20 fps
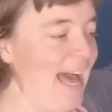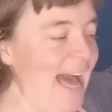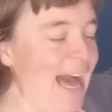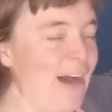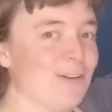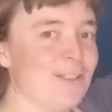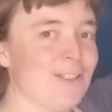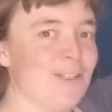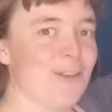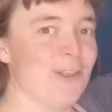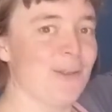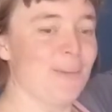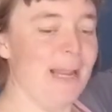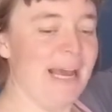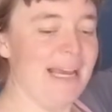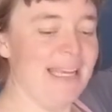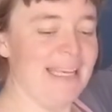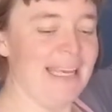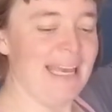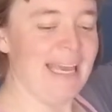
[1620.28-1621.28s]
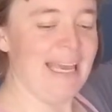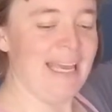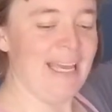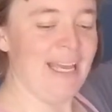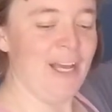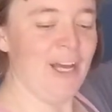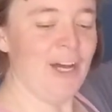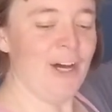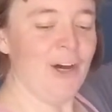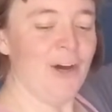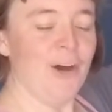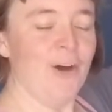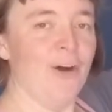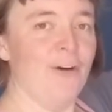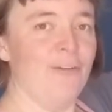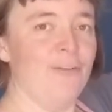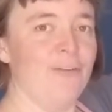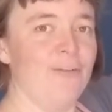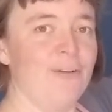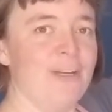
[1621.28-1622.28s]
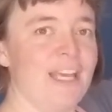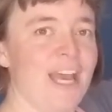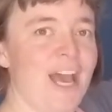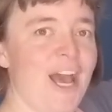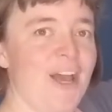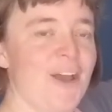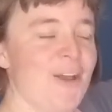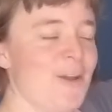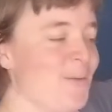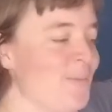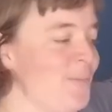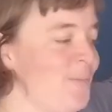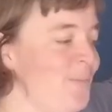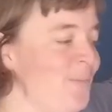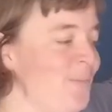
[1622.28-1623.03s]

that house on the blanket. Off we go.